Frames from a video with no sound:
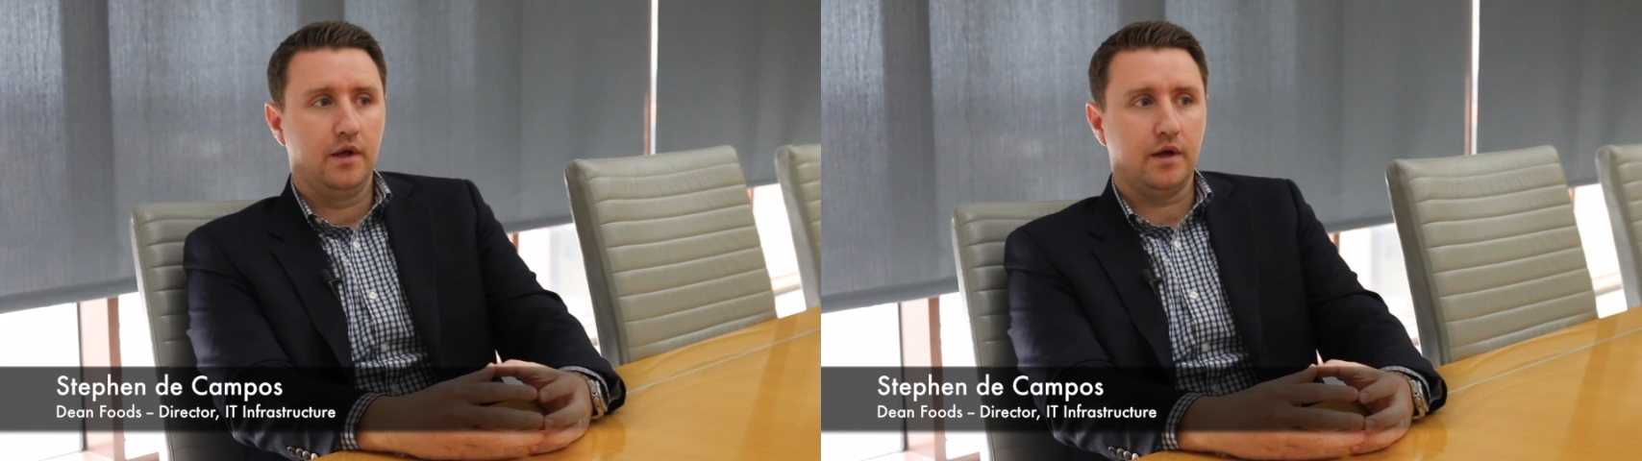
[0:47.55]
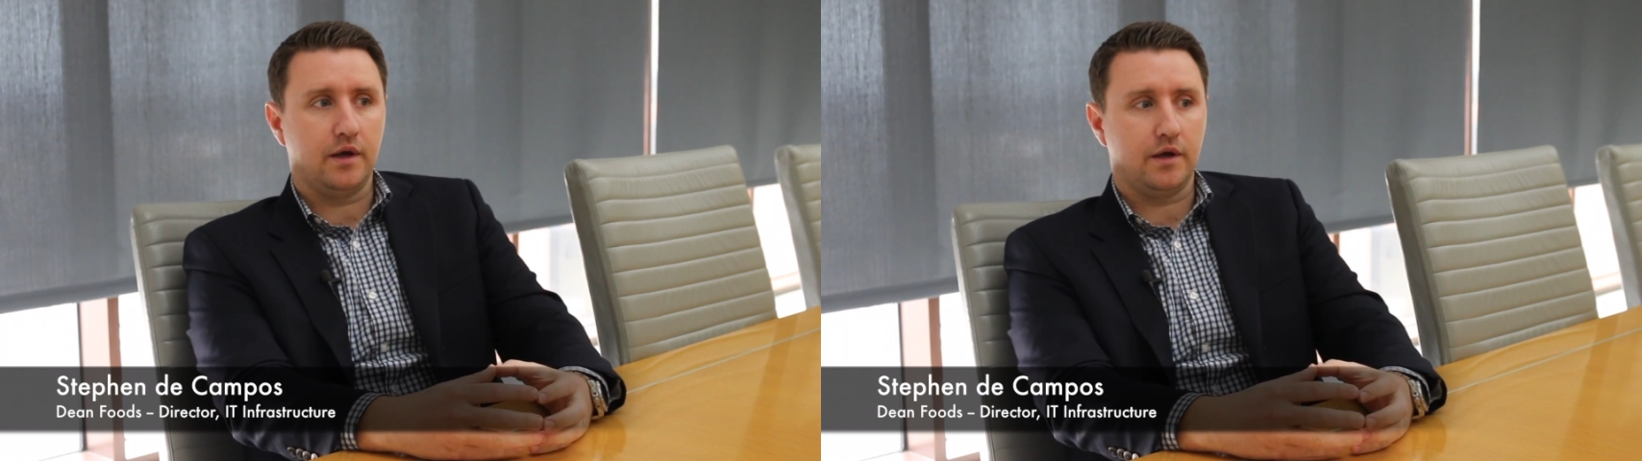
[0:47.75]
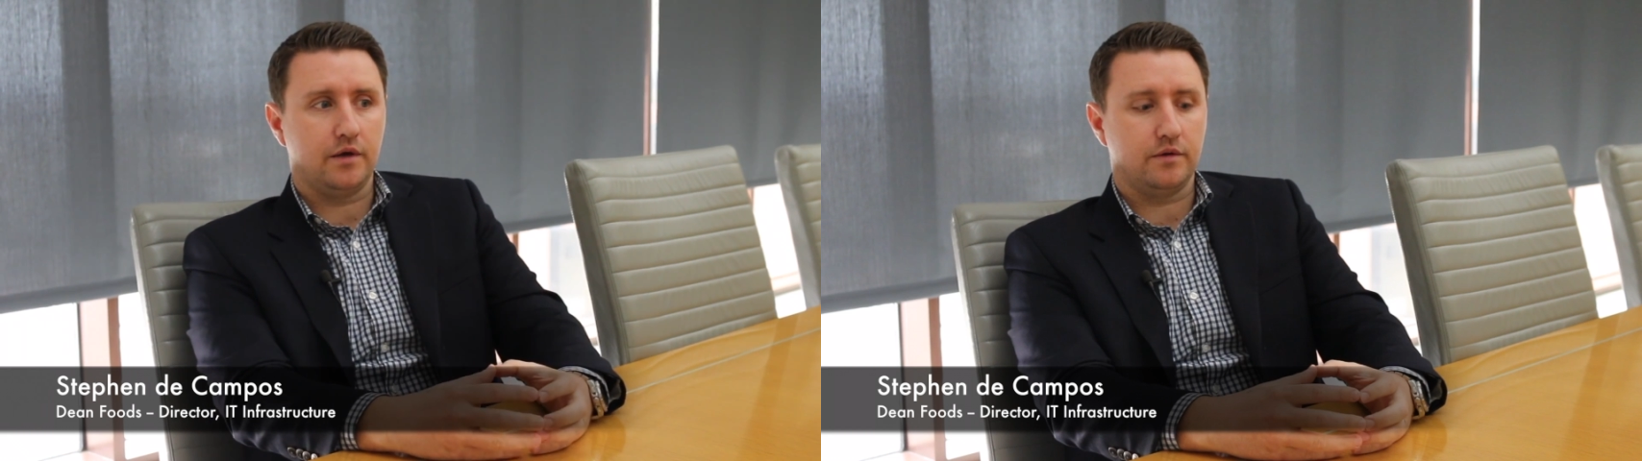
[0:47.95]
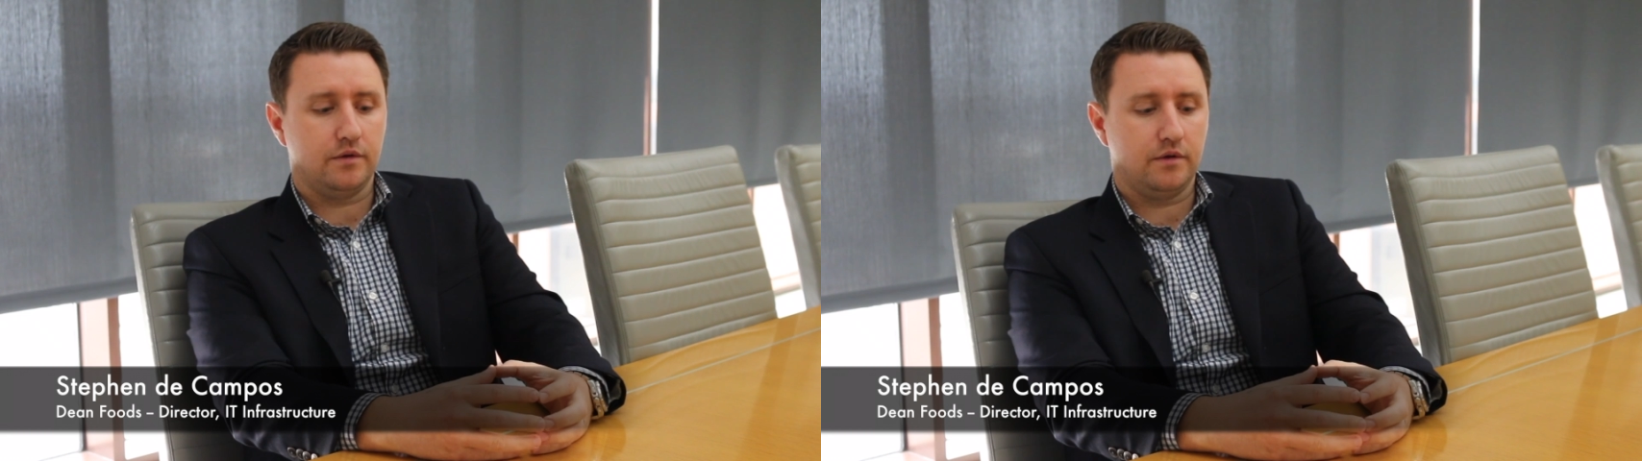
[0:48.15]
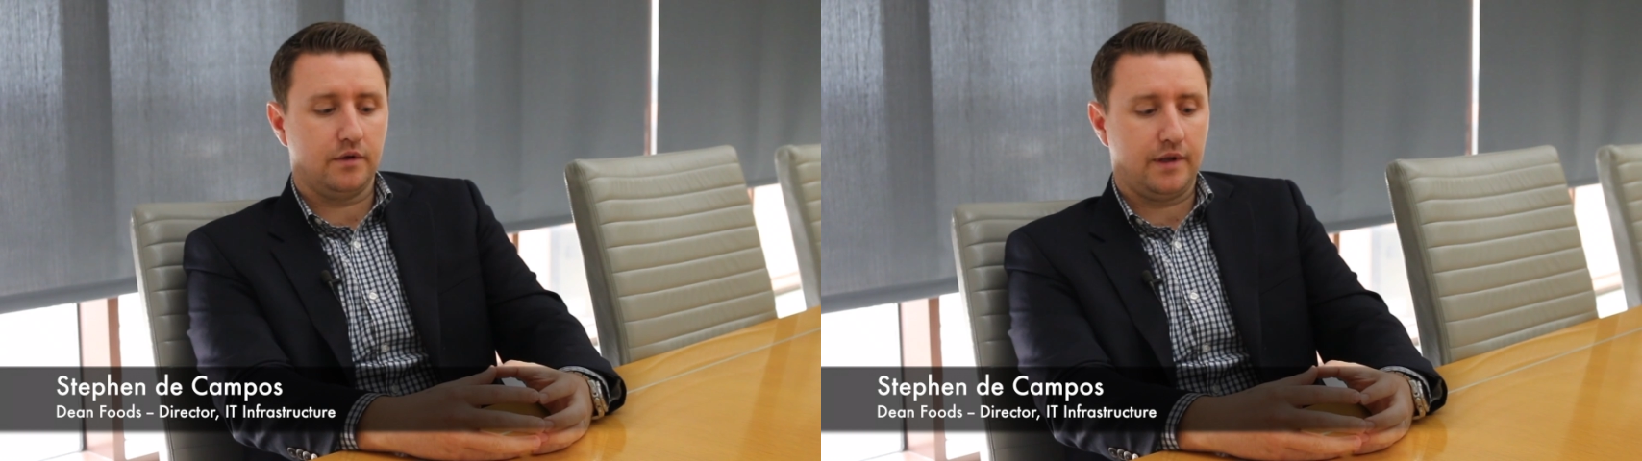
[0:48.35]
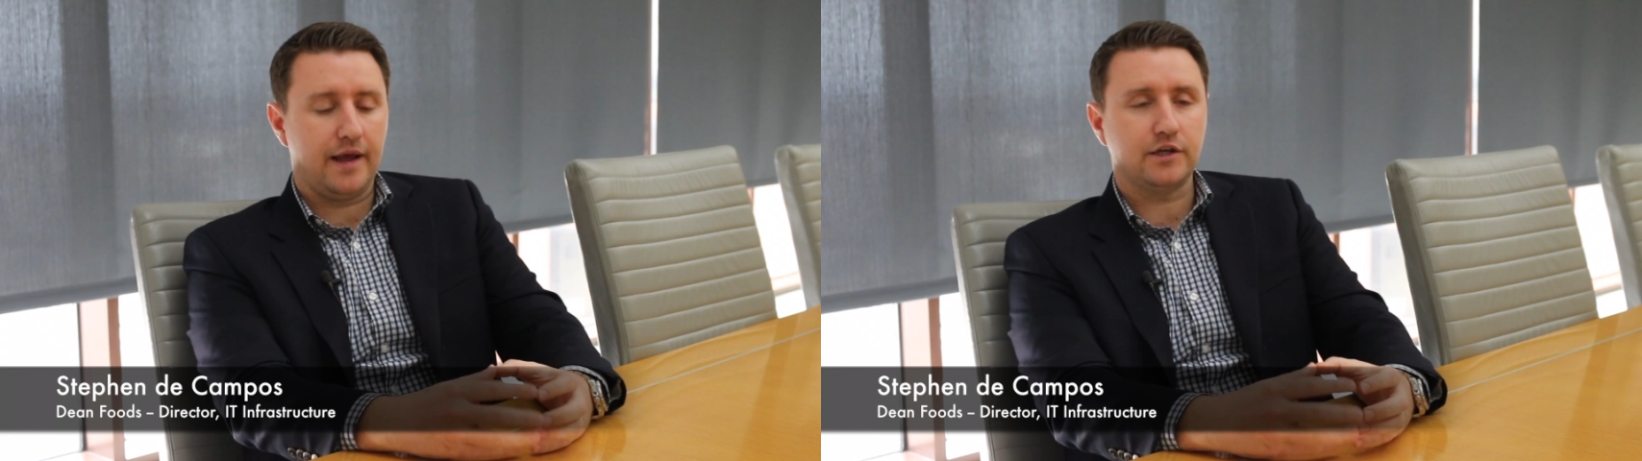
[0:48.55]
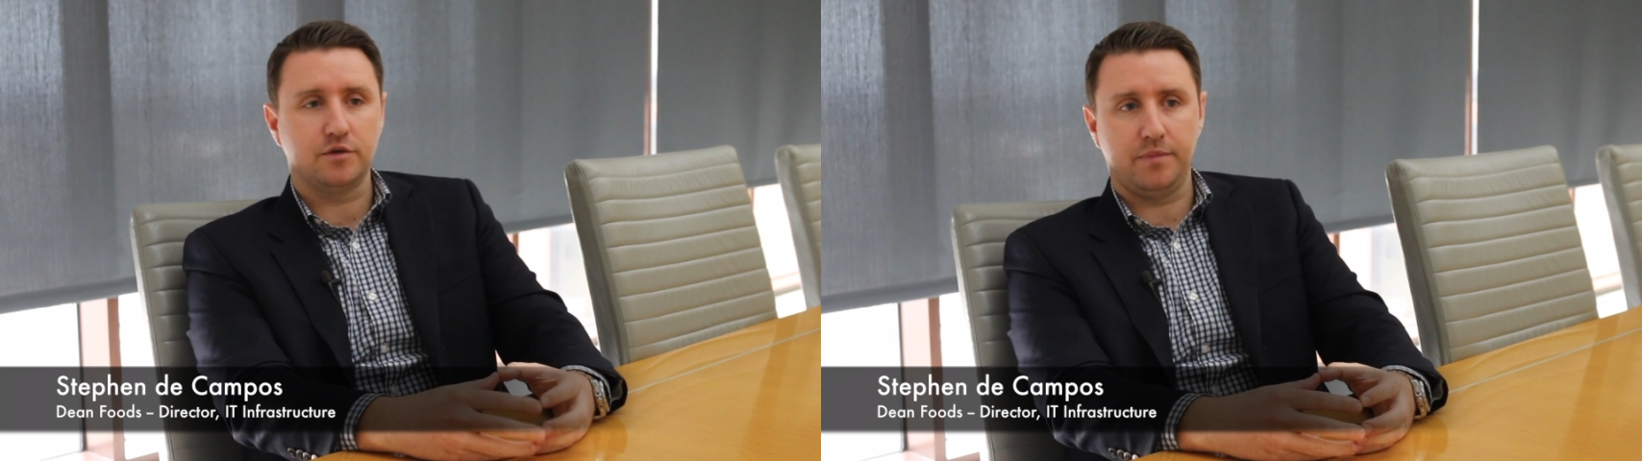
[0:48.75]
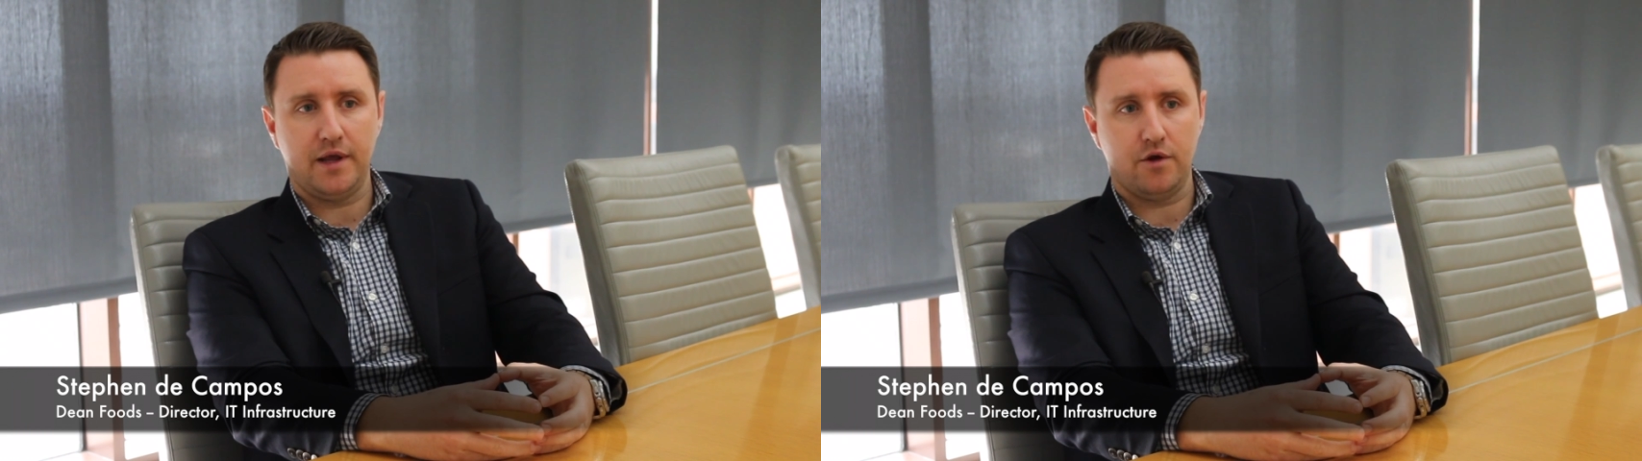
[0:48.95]
an
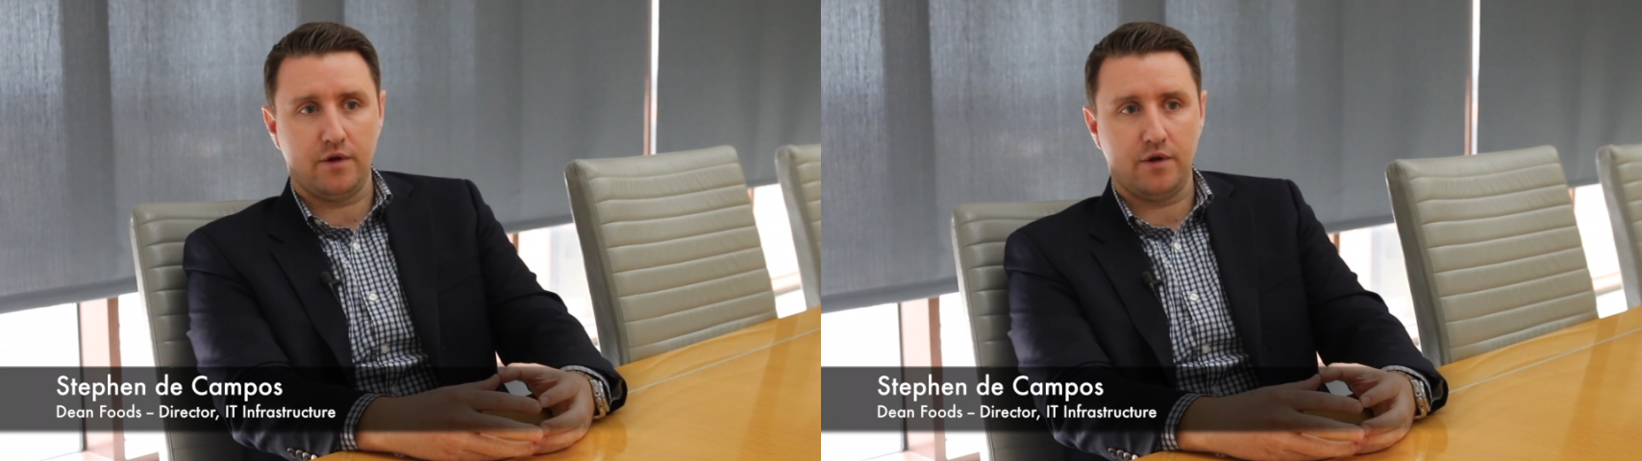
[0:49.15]
action plan